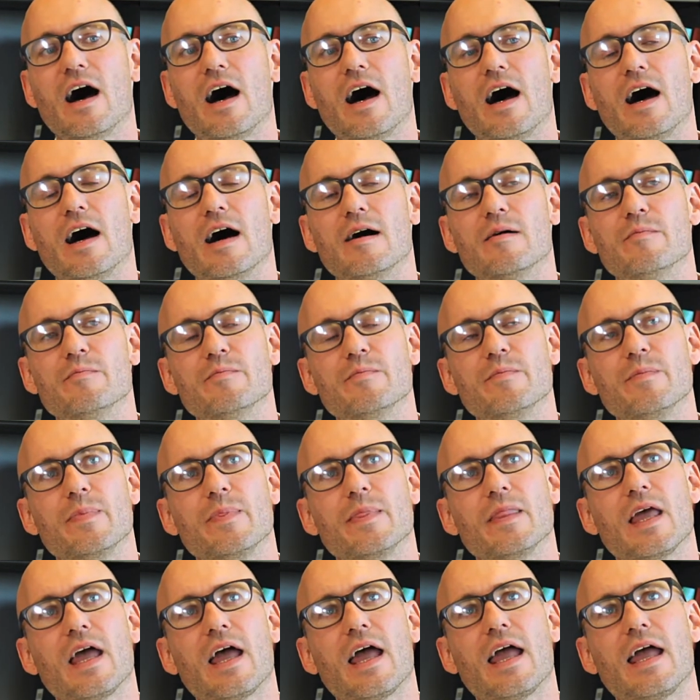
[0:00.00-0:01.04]
Um,
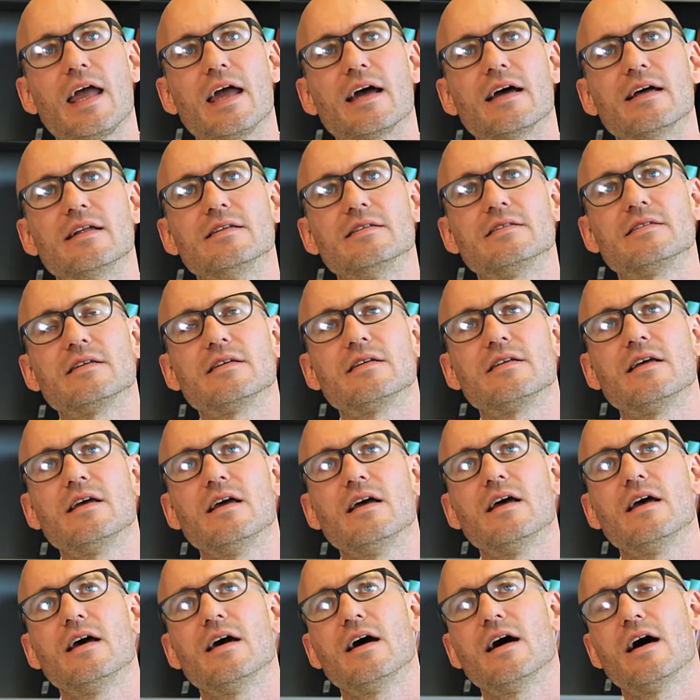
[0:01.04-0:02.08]
and
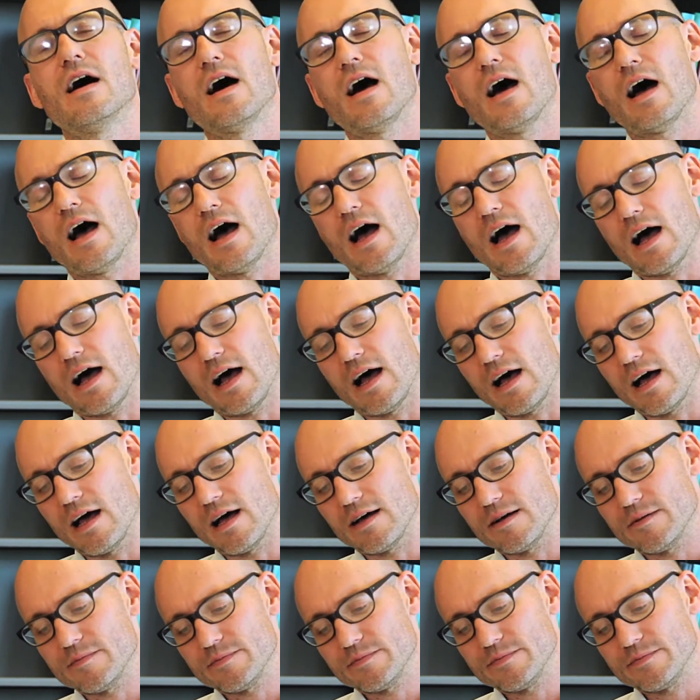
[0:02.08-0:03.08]
uh,